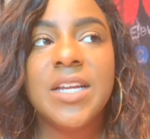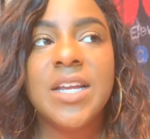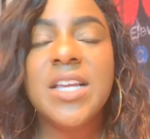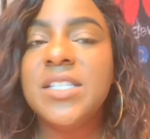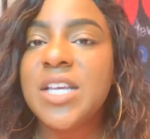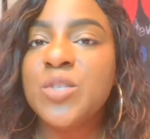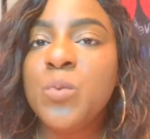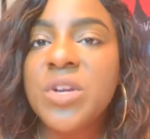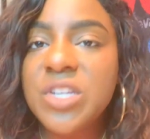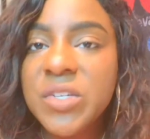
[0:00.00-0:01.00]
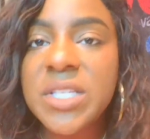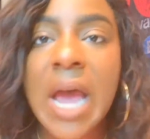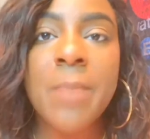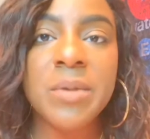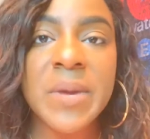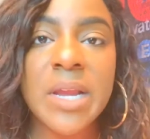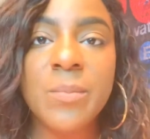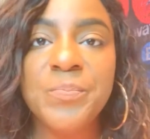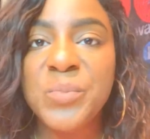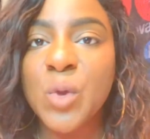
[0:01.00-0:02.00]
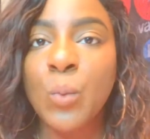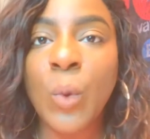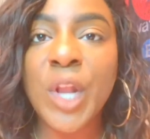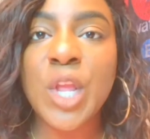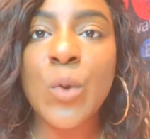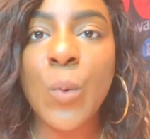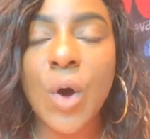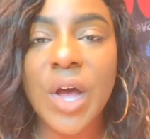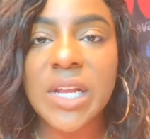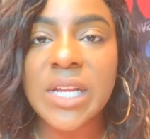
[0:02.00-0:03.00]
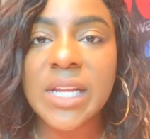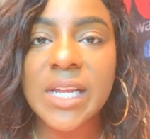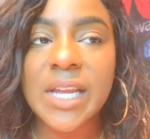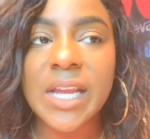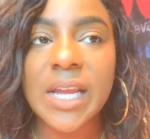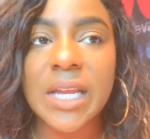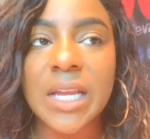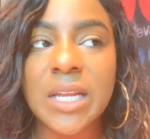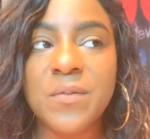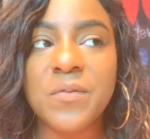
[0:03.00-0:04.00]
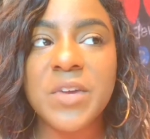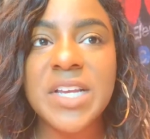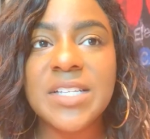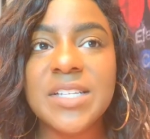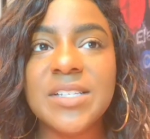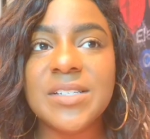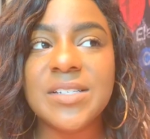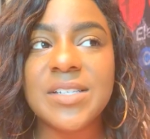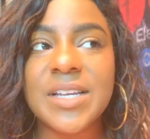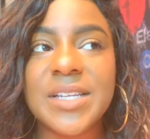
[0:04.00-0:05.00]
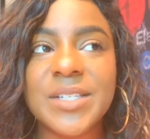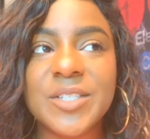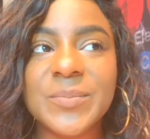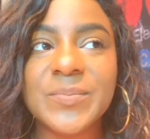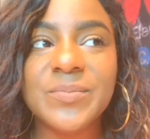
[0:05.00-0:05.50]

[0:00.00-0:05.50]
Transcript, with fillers: he says, Well, you stopped me. What do you want? And he freezes and says,